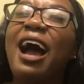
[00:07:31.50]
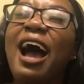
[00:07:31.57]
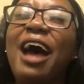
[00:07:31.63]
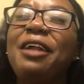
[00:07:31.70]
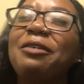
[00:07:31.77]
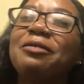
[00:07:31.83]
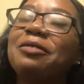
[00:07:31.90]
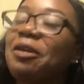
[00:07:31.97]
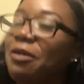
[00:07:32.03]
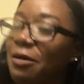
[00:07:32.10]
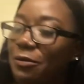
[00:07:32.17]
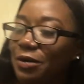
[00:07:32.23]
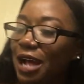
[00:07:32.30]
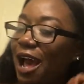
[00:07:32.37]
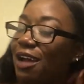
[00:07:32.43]
I don't
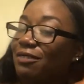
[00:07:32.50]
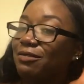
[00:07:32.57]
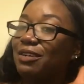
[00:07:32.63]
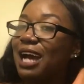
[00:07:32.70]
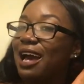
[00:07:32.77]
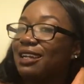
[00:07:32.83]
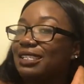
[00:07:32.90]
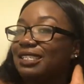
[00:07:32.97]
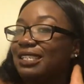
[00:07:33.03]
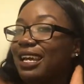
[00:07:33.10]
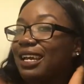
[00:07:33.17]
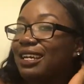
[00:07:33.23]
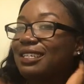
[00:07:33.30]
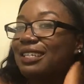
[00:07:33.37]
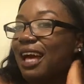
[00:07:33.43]
know how to say
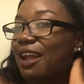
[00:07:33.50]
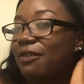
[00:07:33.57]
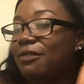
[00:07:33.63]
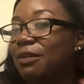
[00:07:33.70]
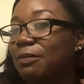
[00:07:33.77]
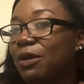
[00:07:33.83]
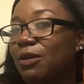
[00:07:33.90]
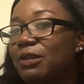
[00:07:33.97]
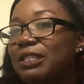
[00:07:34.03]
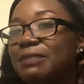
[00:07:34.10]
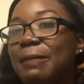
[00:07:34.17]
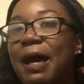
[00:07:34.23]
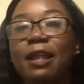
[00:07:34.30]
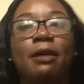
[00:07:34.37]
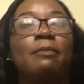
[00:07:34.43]
it because I don't want to blow
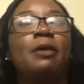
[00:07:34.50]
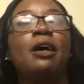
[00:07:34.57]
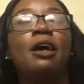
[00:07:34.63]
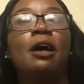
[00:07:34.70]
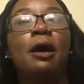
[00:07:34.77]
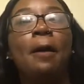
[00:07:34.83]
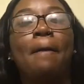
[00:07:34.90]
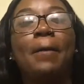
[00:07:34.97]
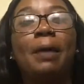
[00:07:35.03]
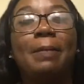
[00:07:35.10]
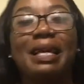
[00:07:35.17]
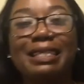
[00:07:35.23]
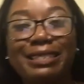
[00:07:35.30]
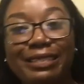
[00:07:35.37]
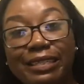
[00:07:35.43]
his spot up. But
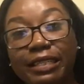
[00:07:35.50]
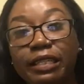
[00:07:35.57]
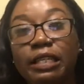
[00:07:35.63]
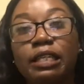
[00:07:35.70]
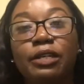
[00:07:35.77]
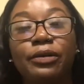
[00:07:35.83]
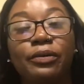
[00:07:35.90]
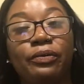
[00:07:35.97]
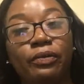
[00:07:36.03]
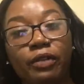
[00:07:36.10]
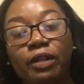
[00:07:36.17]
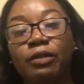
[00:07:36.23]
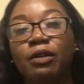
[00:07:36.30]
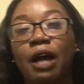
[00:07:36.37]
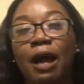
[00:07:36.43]
basically,
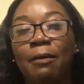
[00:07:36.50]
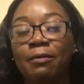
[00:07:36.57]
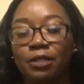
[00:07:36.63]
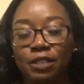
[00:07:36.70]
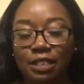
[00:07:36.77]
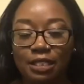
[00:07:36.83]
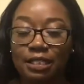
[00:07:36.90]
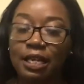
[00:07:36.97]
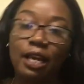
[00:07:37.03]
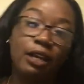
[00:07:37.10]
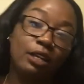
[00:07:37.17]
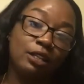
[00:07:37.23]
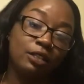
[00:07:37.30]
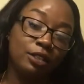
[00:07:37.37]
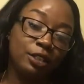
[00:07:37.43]
I would just
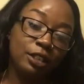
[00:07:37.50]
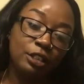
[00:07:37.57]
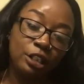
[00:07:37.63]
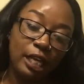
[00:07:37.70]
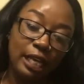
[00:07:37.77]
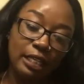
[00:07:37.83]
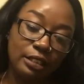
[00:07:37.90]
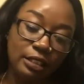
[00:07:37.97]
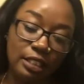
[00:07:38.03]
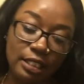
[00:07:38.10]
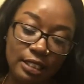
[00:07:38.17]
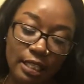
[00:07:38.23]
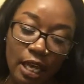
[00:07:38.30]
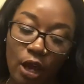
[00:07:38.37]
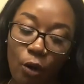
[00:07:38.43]
say, she changed it
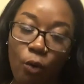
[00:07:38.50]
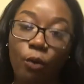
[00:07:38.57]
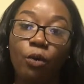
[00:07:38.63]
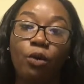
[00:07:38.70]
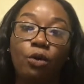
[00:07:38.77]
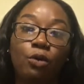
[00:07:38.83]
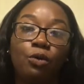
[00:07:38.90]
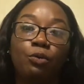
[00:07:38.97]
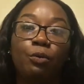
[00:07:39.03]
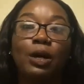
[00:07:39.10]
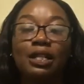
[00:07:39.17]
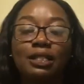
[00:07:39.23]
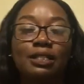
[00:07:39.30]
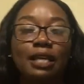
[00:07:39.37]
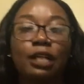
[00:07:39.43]
and said, what was